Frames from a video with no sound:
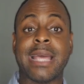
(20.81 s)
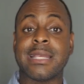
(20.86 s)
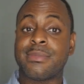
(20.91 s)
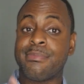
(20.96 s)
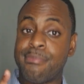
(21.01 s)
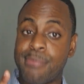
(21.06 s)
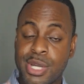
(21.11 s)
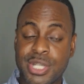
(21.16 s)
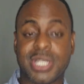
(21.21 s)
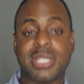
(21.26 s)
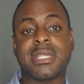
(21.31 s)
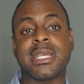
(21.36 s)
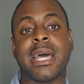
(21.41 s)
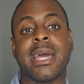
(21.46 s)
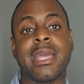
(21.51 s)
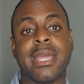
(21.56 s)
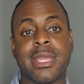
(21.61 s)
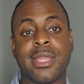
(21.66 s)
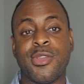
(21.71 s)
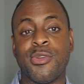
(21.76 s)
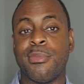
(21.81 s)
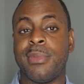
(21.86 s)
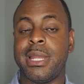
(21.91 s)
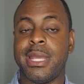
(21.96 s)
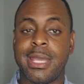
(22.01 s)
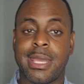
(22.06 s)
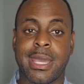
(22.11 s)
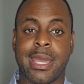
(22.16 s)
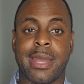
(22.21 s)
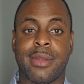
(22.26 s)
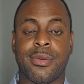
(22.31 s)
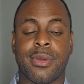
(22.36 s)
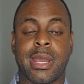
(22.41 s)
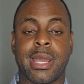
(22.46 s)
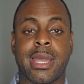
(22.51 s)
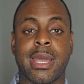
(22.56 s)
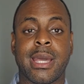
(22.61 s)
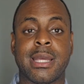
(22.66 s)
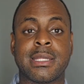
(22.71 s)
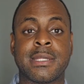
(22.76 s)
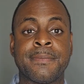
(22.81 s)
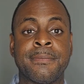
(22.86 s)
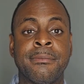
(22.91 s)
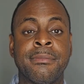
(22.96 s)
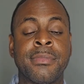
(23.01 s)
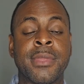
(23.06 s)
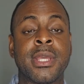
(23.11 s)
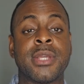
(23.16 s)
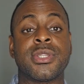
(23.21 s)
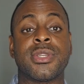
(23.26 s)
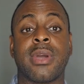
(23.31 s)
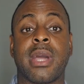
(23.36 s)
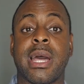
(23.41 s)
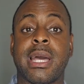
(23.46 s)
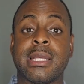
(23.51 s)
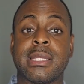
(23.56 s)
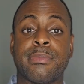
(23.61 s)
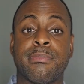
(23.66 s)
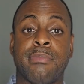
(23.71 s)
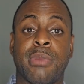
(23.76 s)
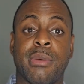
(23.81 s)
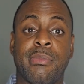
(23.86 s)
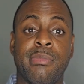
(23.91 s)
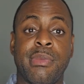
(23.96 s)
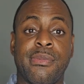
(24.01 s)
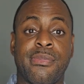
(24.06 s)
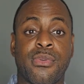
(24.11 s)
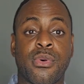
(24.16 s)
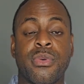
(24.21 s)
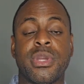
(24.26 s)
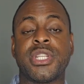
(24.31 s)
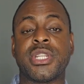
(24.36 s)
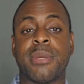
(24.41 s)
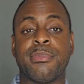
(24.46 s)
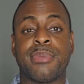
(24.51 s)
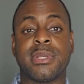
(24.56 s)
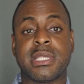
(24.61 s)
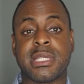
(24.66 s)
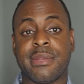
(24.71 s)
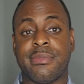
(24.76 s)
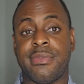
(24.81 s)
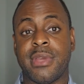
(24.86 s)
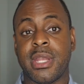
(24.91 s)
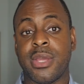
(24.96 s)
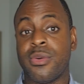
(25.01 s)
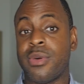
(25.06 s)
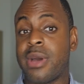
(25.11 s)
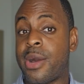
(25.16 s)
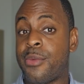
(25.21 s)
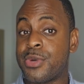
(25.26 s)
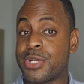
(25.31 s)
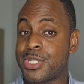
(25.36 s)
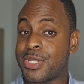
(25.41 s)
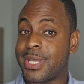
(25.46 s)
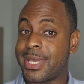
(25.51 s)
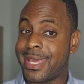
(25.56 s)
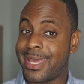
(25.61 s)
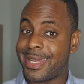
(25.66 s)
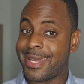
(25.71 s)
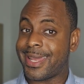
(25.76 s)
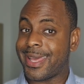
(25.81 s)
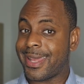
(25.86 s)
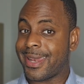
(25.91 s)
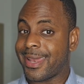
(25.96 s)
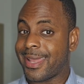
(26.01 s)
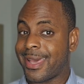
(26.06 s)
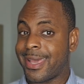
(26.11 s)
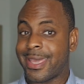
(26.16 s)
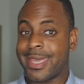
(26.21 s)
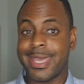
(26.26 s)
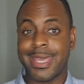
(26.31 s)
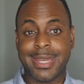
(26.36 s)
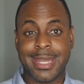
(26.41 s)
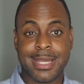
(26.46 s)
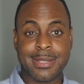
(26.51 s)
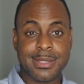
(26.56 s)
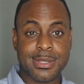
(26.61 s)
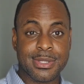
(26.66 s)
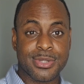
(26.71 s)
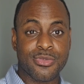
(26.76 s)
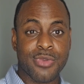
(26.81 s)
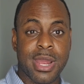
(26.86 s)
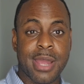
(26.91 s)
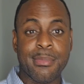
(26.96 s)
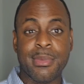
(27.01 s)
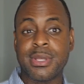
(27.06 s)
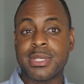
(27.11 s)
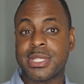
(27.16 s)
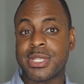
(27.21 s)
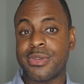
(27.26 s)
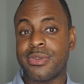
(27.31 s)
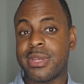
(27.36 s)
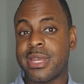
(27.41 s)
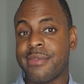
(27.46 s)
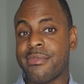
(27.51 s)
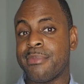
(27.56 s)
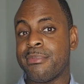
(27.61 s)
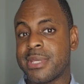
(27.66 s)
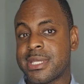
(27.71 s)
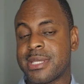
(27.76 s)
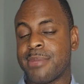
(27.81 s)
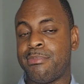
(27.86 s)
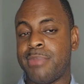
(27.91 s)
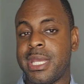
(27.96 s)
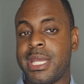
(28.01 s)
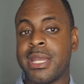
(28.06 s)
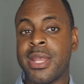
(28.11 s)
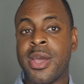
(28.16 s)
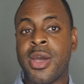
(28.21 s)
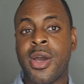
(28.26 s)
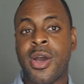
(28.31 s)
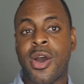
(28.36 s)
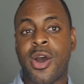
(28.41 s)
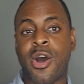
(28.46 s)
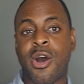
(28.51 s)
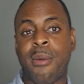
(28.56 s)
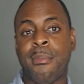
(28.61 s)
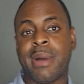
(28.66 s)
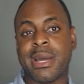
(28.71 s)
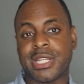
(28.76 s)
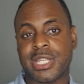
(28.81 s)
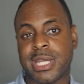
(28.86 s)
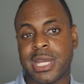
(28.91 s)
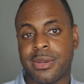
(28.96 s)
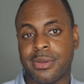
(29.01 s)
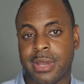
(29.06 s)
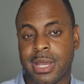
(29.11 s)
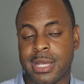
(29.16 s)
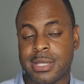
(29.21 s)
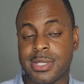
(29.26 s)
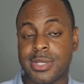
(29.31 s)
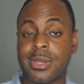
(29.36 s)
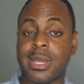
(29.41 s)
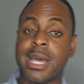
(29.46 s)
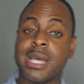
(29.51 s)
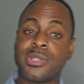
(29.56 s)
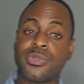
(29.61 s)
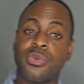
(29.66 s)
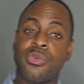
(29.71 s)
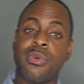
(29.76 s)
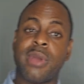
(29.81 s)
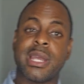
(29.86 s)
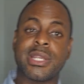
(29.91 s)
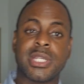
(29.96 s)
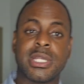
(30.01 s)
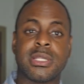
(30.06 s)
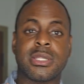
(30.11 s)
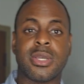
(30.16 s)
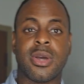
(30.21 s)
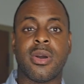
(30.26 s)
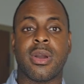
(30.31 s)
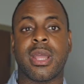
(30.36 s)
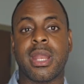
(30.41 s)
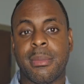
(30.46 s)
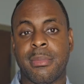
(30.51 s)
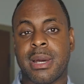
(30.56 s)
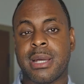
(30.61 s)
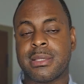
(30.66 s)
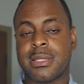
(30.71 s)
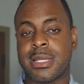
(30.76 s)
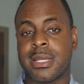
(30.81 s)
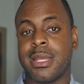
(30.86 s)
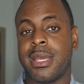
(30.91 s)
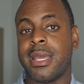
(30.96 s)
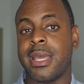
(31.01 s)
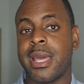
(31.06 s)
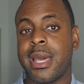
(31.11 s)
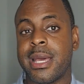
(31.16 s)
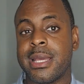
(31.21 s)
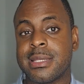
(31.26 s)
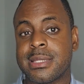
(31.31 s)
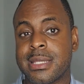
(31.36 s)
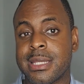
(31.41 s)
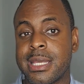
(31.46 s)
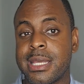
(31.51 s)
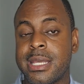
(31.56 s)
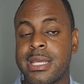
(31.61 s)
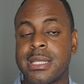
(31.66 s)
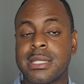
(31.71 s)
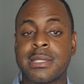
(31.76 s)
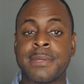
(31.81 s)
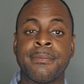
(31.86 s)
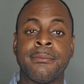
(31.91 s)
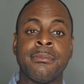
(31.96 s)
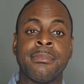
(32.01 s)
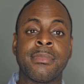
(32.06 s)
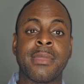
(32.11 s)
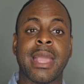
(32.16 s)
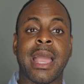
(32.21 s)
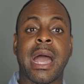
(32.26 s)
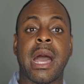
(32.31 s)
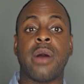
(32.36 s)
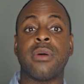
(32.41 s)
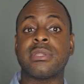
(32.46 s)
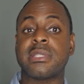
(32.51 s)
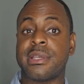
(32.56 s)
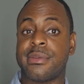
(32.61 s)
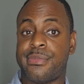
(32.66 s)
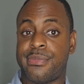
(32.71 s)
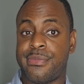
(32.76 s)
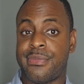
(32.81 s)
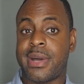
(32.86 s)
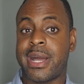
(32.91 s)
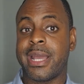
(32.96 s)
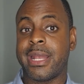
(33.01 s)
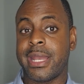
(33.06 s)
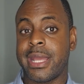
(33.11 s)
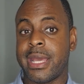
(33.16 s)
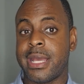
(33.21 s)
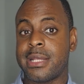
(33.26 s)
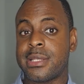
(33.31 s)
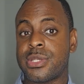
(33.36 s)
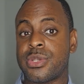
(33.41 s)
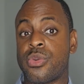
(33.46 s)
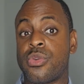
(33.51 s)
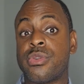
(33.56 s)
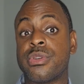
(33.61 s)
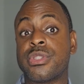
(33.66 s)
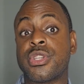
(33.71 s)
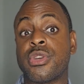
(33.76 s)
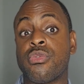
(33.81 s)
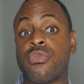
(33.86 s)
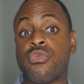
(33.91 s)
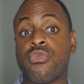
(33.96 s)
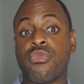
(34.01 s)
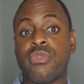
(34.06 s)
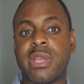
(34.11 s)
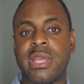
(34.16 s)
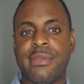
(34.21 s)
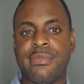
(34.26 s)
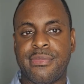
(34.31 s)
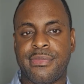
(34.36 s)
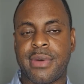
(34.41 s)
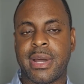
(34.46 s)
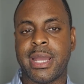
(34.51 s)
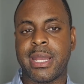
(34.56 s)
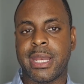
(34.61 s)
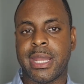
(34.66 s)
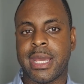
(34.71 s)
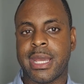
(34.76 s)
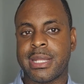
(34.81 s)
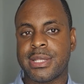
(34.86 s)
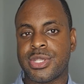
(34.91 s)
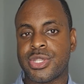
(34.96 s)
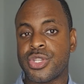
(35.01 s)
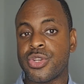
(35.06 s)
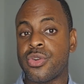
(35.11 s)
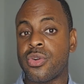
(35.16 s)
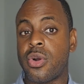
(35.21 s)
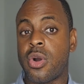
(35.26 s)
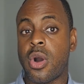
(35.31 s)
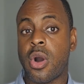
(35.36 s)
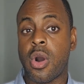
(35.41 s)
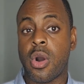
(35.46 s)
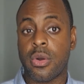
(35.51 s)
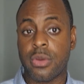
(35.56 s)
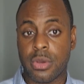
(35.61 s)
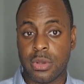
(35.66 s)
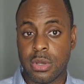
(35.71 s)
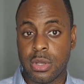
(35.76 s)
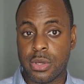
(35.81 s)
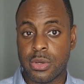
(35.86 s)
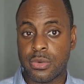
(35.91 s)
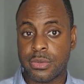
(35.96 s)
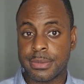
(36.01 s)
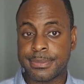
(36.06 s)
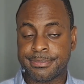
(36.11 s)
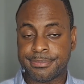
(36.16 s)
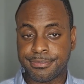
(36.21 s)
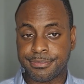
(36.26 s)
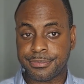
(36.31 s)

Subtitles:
much as I humanly can, right, guys? So guys, but before we jump into the video, I want you to hit that like, hit that subscribe button so you never miss a beat on my channel, guys. So guys, what we're actually talking about today, guys, is how to finance or to refinance your auto loan